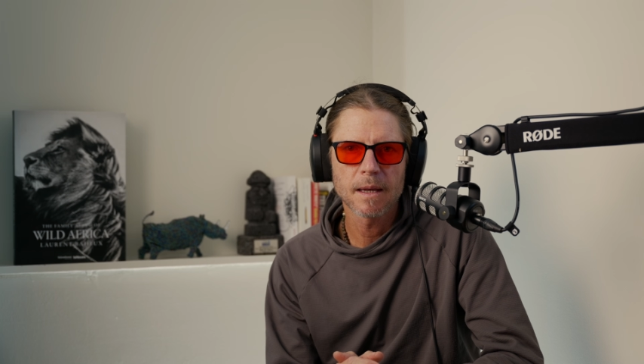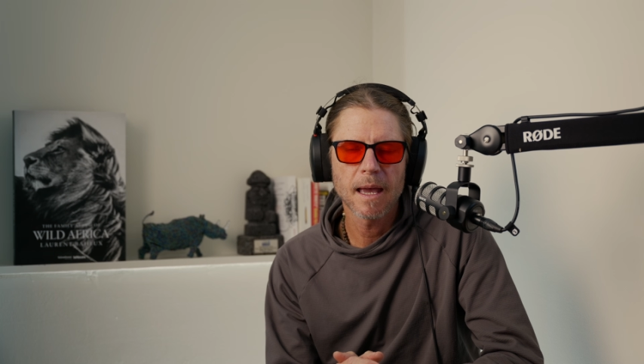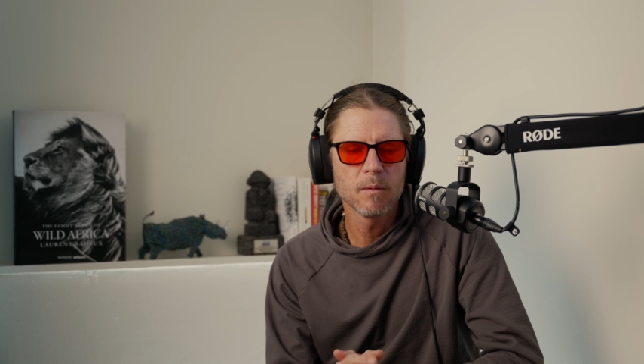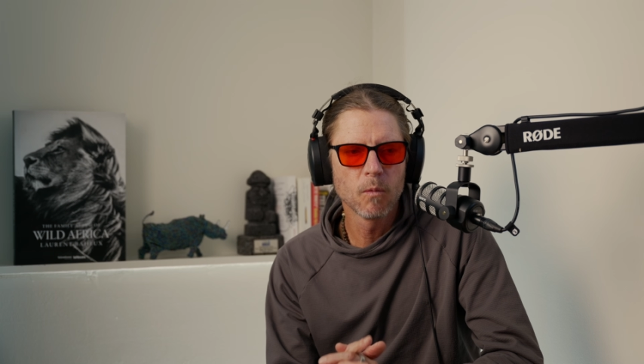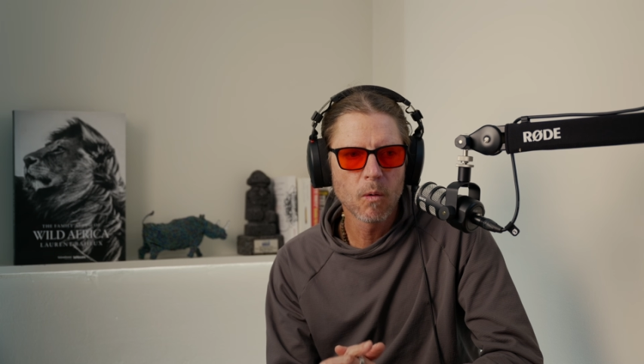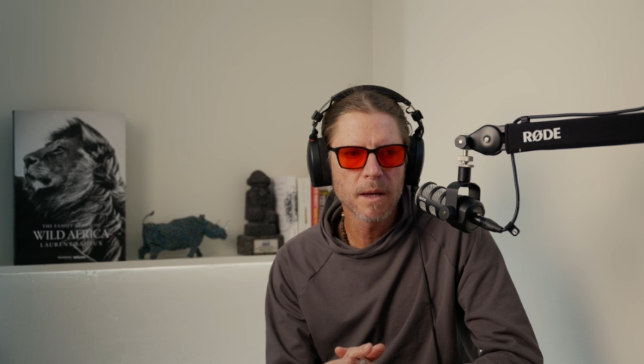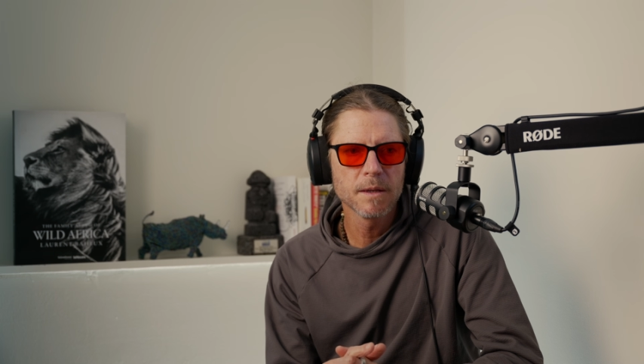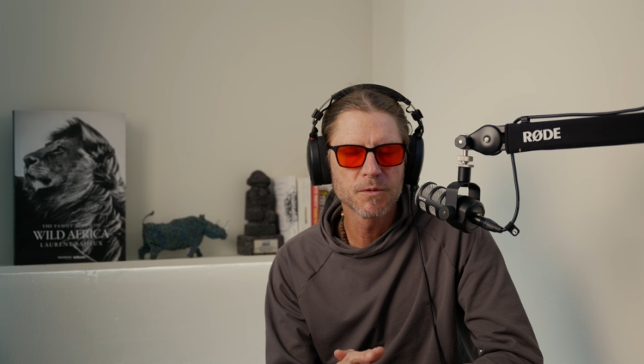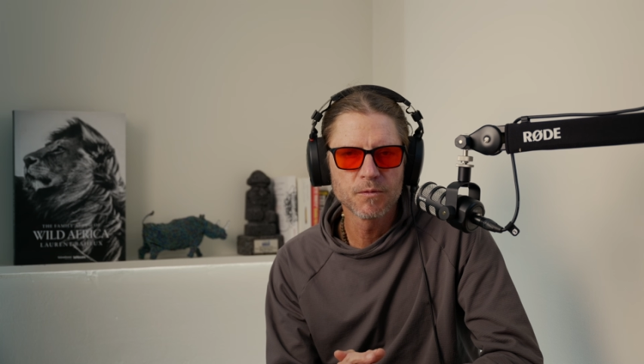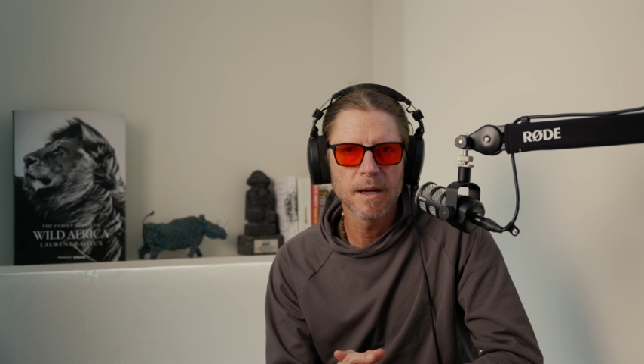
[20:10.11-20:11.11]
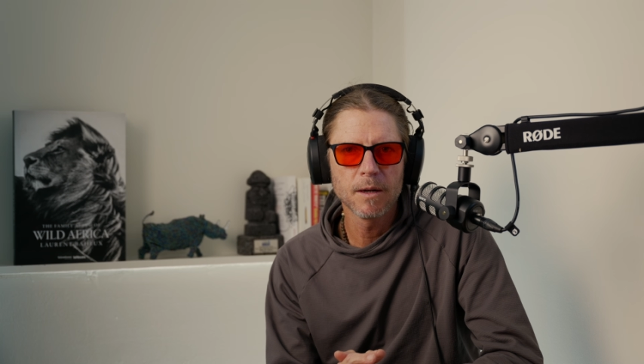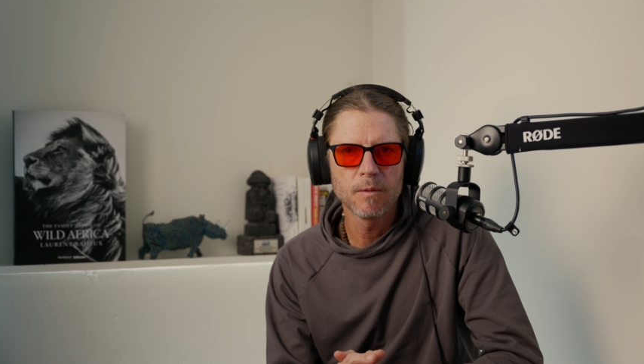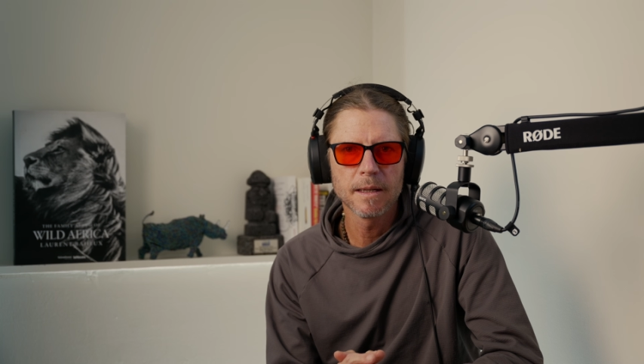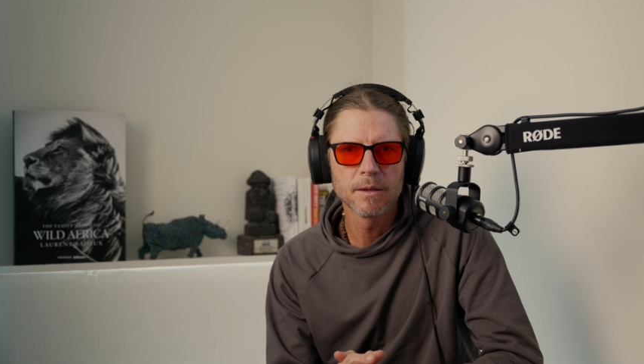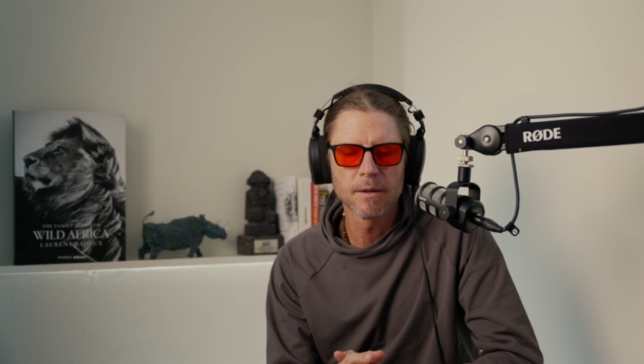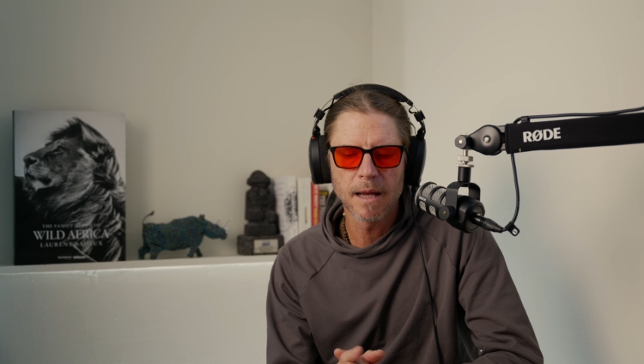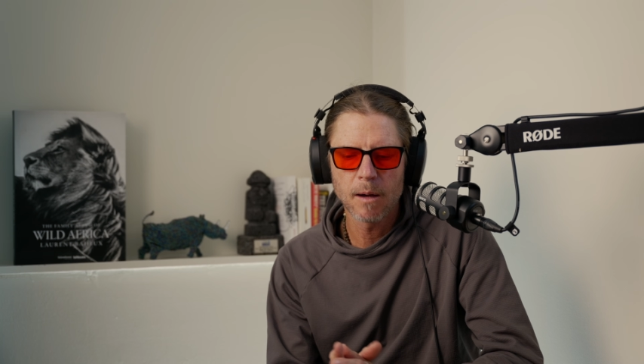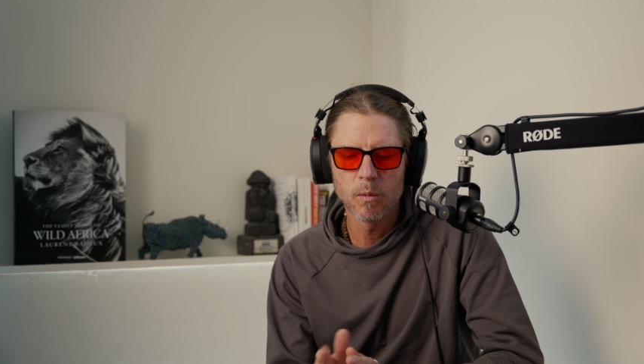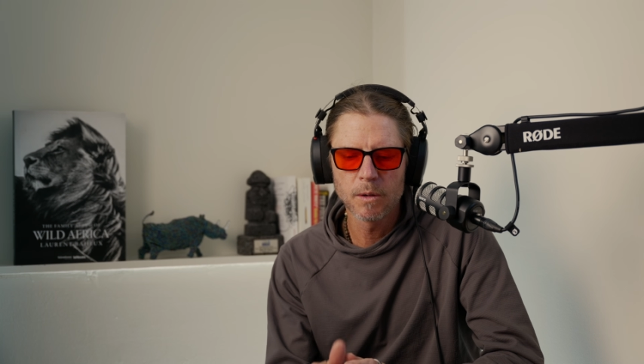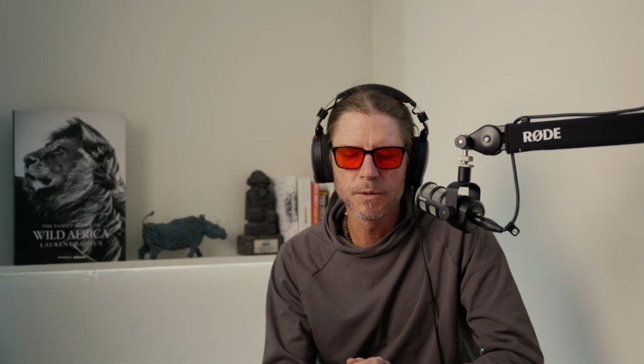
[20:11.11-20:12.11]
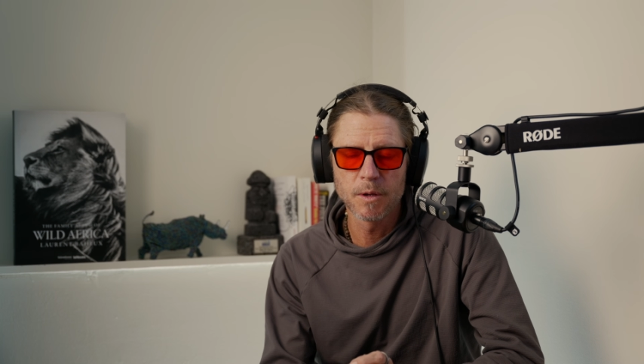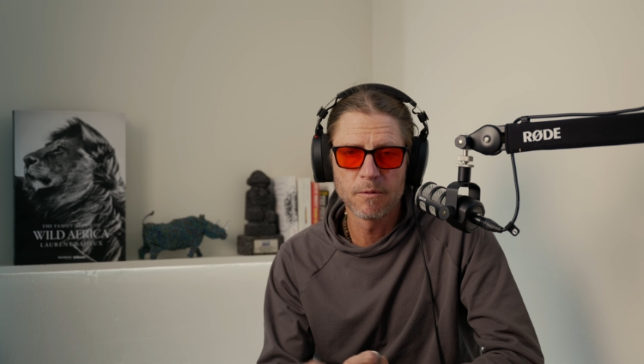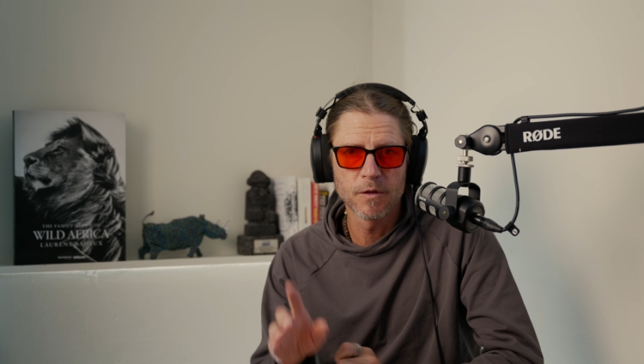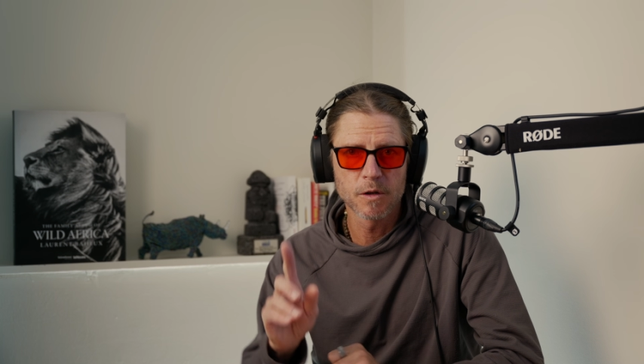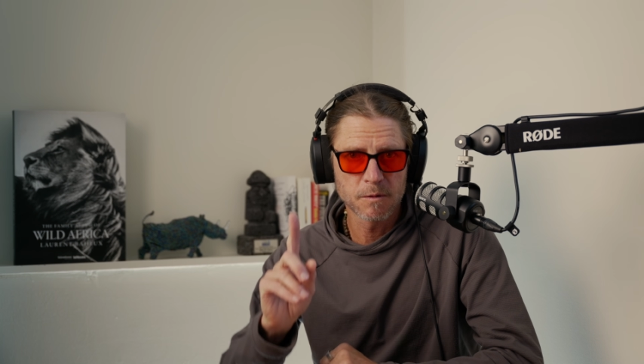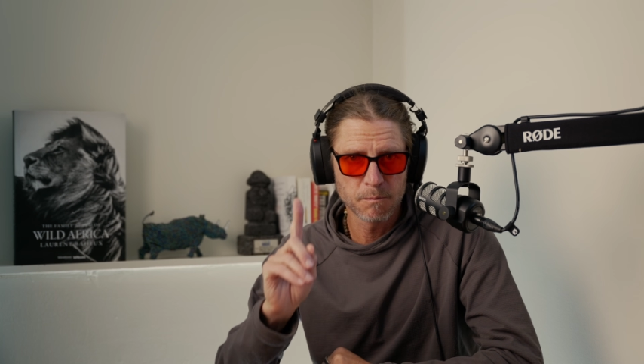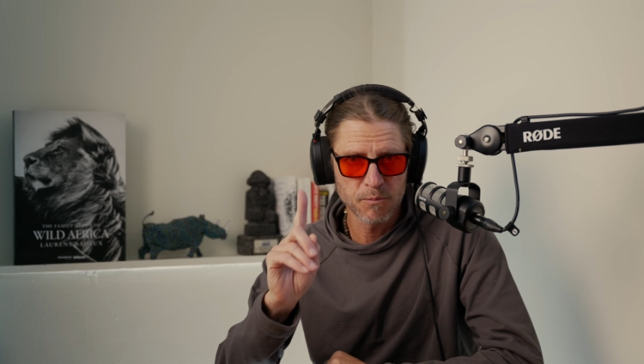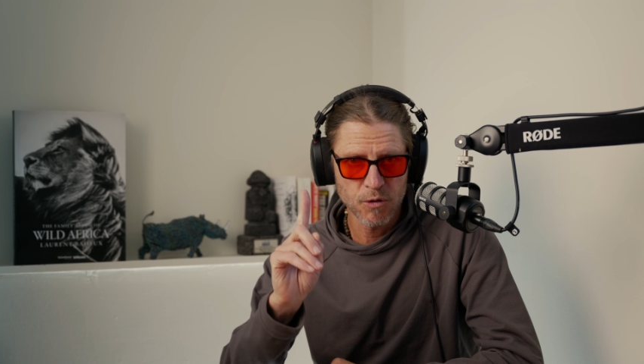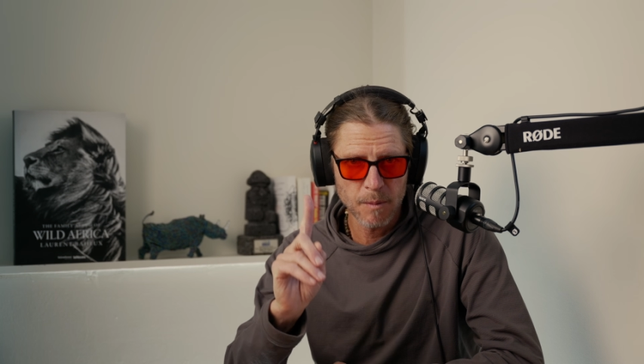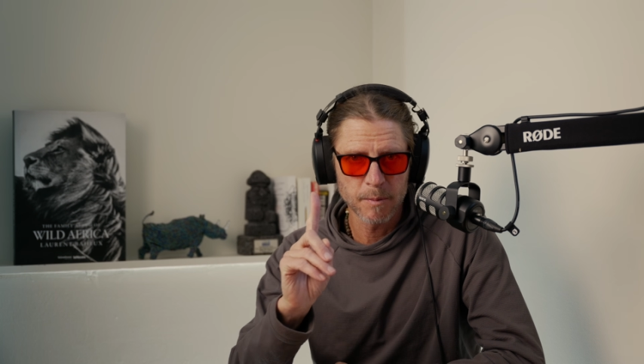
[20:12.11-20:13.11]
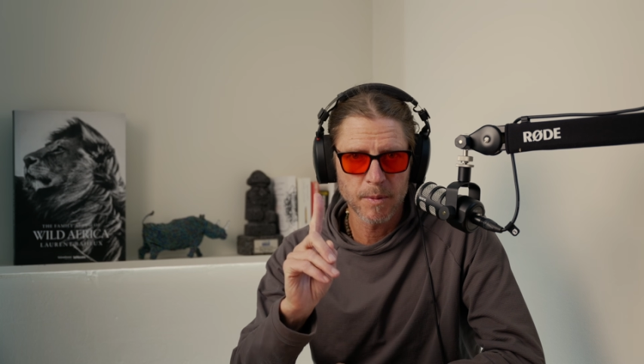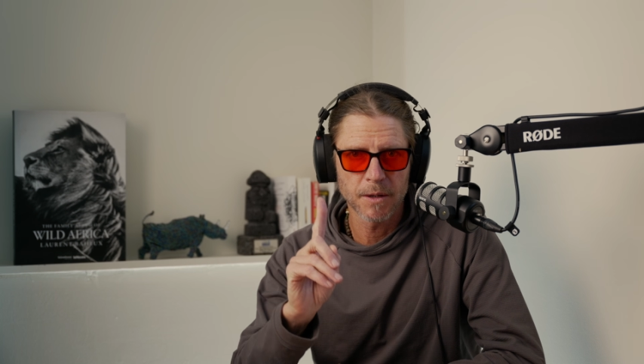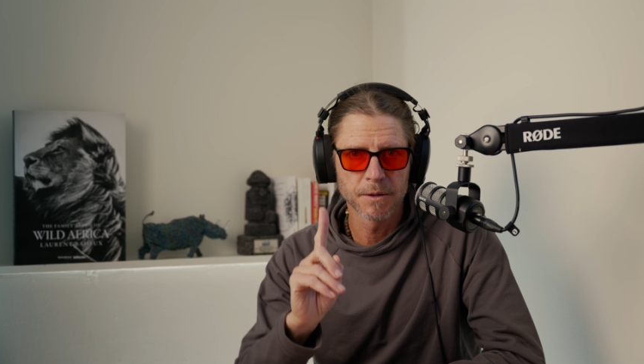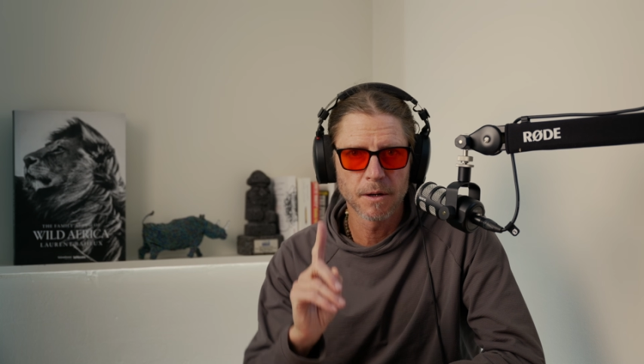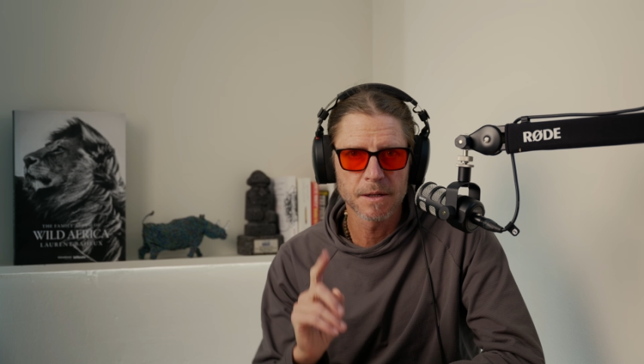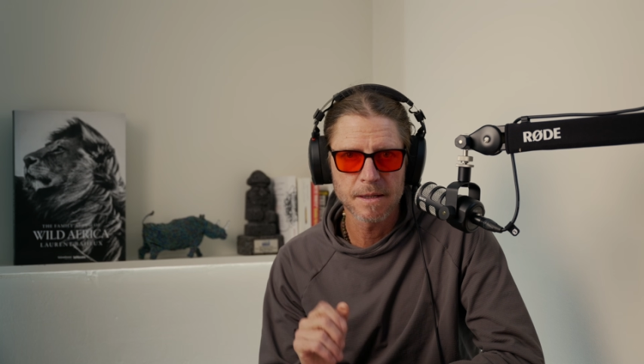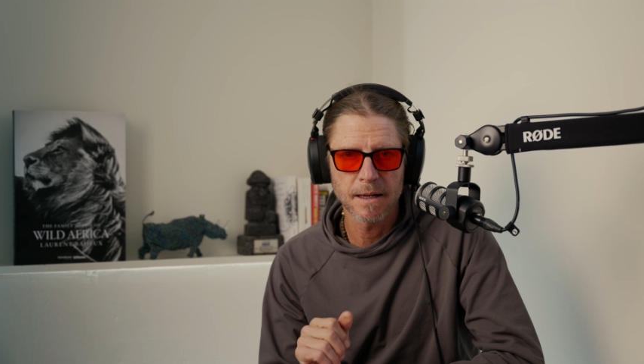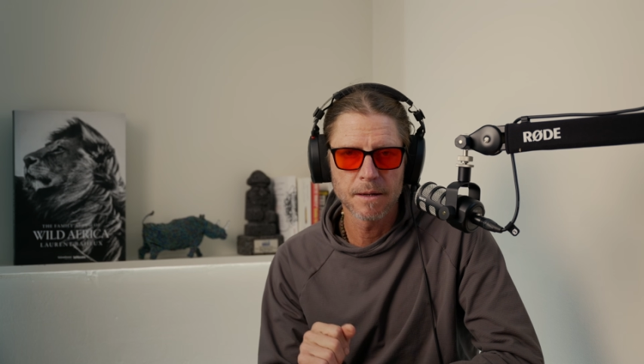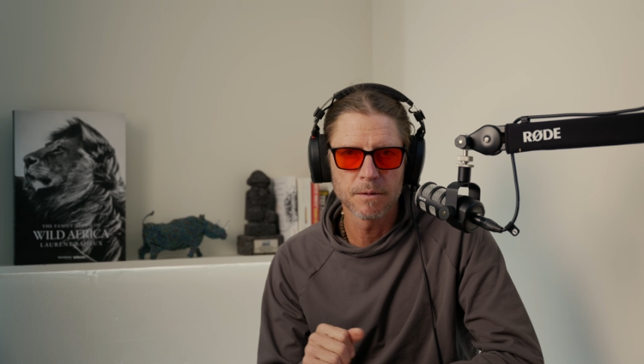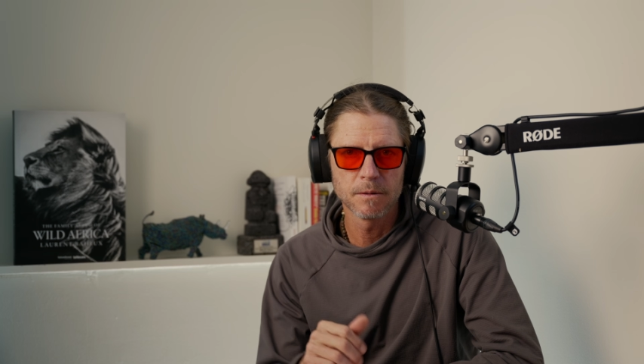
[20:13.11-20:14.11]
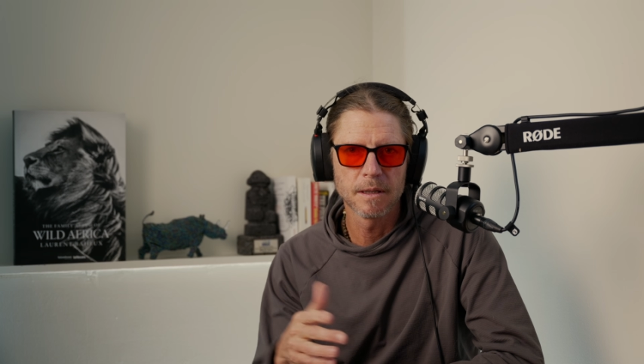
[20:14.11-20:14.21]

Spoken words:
Okay, and walking is really, really good. I will do the first proper podcast that I do.